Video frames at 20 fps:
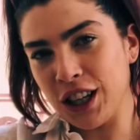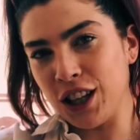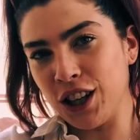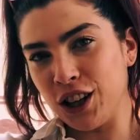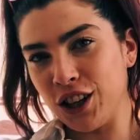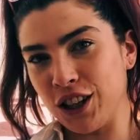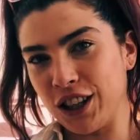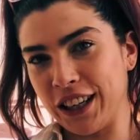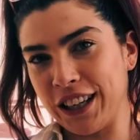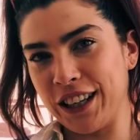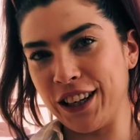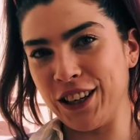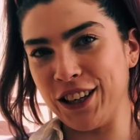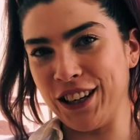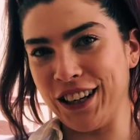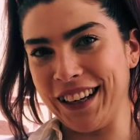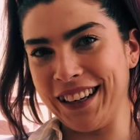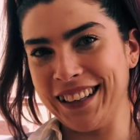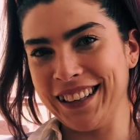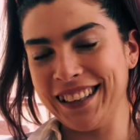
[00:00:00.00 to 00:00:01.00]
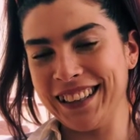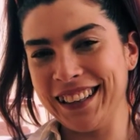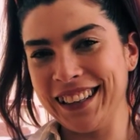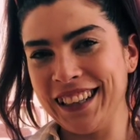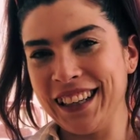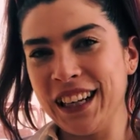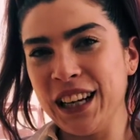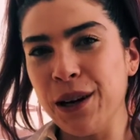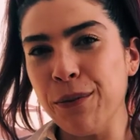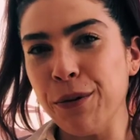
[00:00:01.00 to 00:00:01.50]
Looking good.
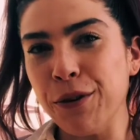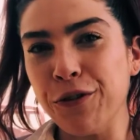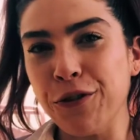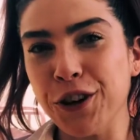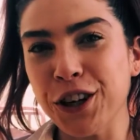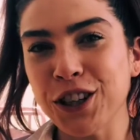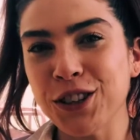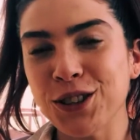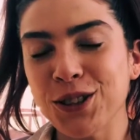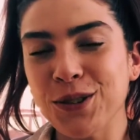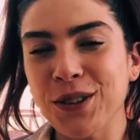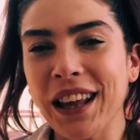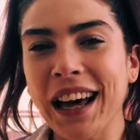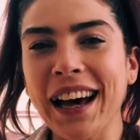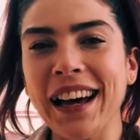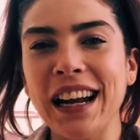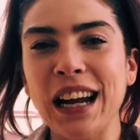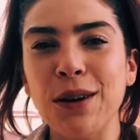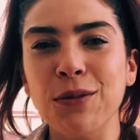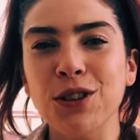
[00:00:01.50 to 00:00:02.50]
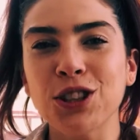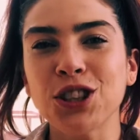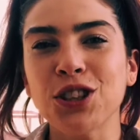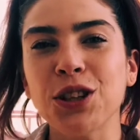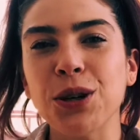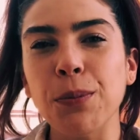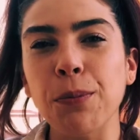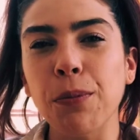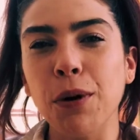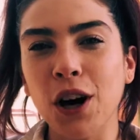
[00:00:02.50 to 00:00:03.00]
Before you do that, I want you to
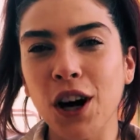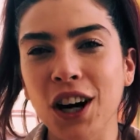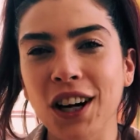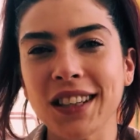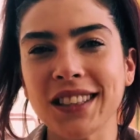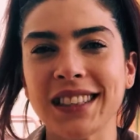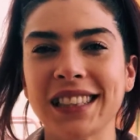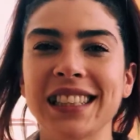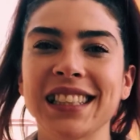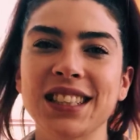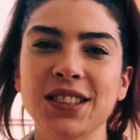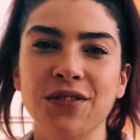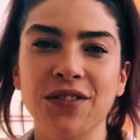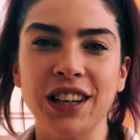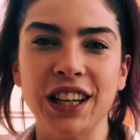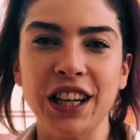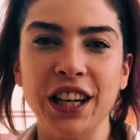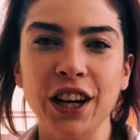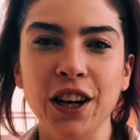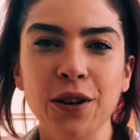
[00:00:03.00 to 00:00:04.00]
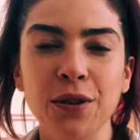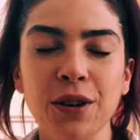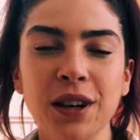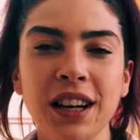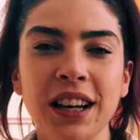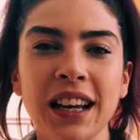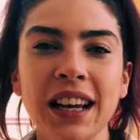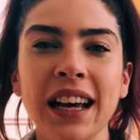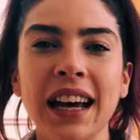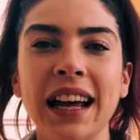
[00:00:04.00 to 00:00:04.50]
pause this video
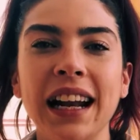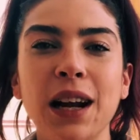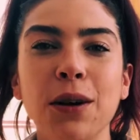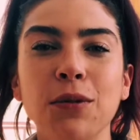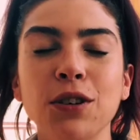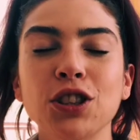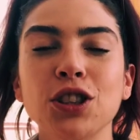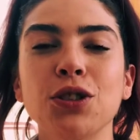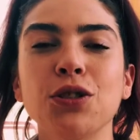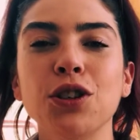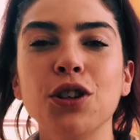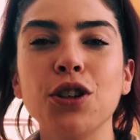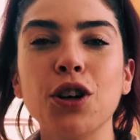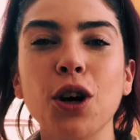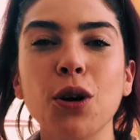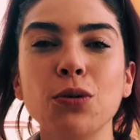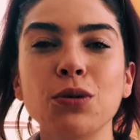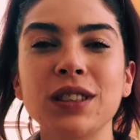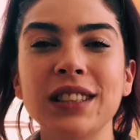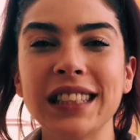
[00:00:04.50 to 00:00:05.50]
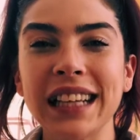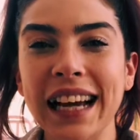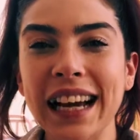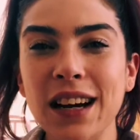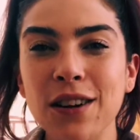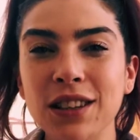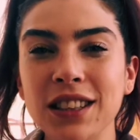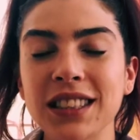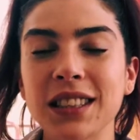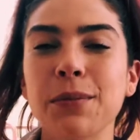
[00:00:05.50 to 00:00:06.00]
and I want you to go down
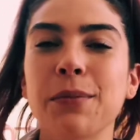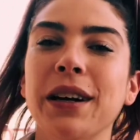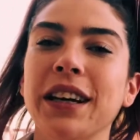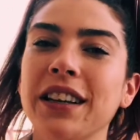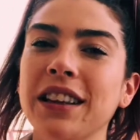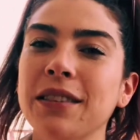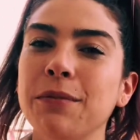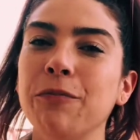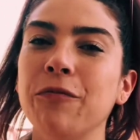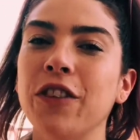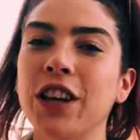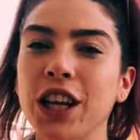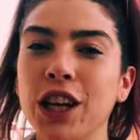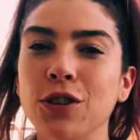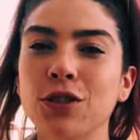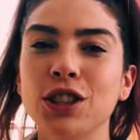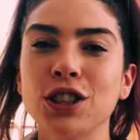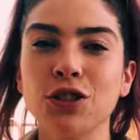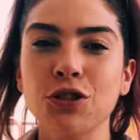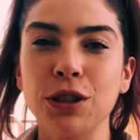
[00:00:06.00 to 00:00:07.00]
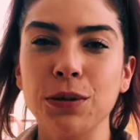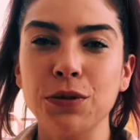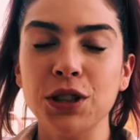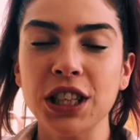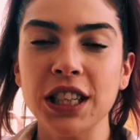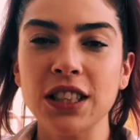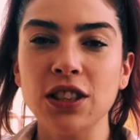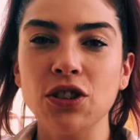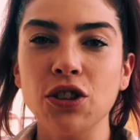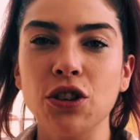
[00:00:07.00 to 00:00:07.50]
into my video
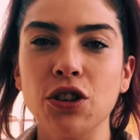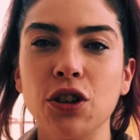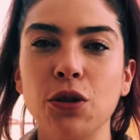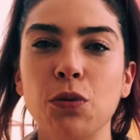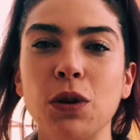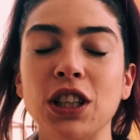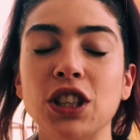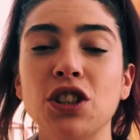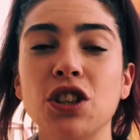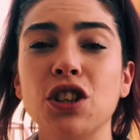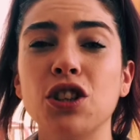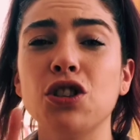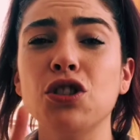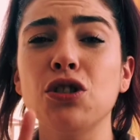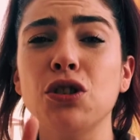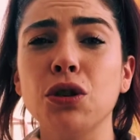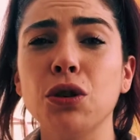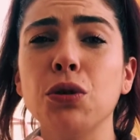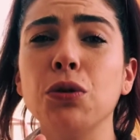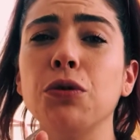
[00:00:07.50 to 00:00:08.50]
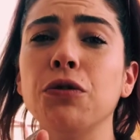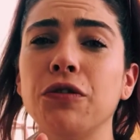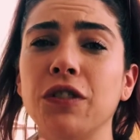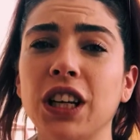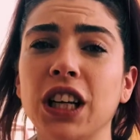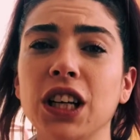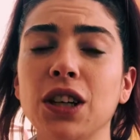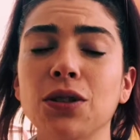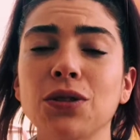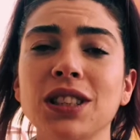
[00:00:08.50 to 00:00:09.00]
description so you could watch the 2
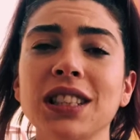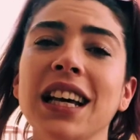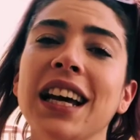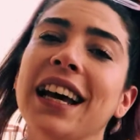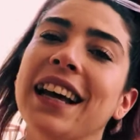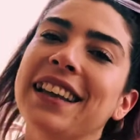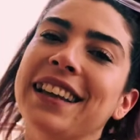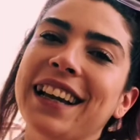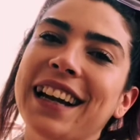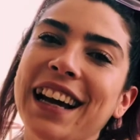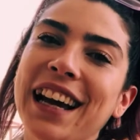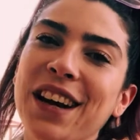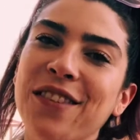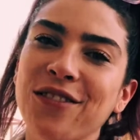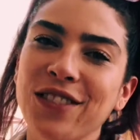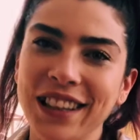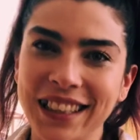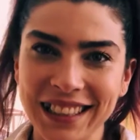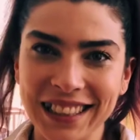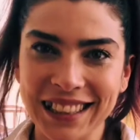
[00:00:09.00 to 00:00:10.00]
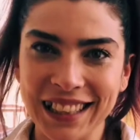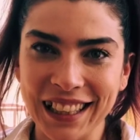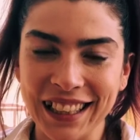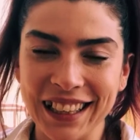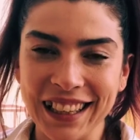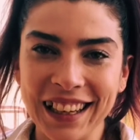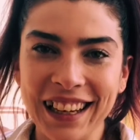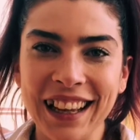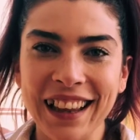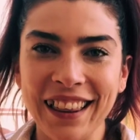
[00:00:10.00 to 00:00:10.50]
videos that I have listed
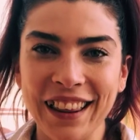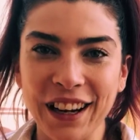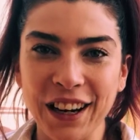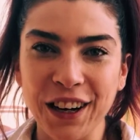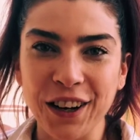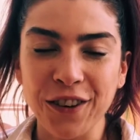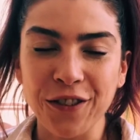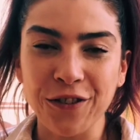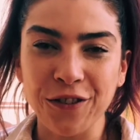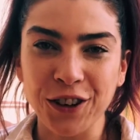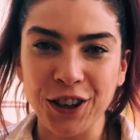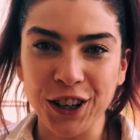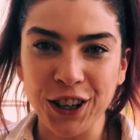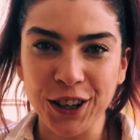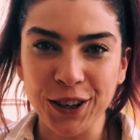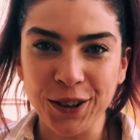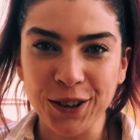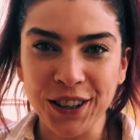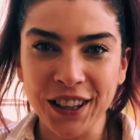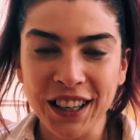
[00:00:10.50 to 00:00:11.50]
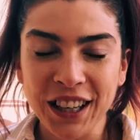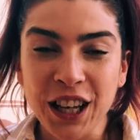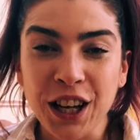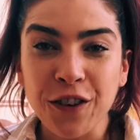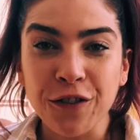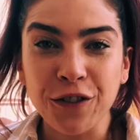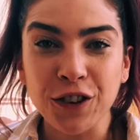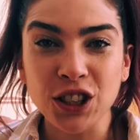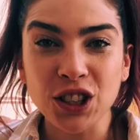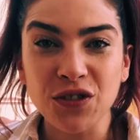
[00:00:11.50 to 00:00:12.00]
there for you.
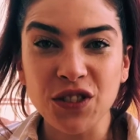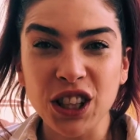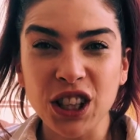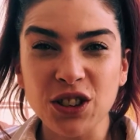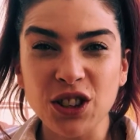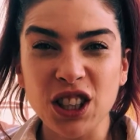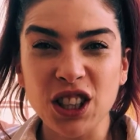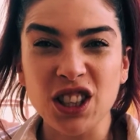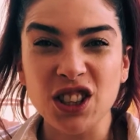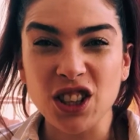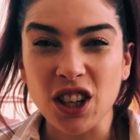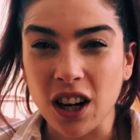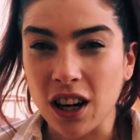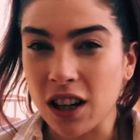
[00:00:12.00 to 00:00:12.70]
First video is going to talk